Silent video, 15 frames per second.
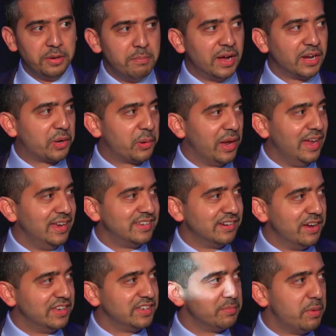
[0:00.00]
my creator,
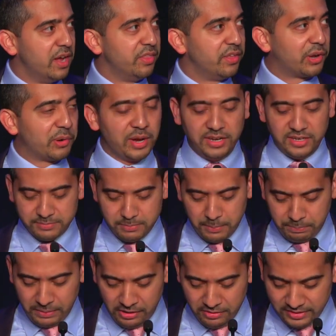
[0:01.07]
and to my other creators, my
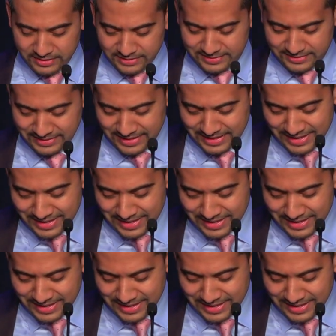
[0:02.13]
parents.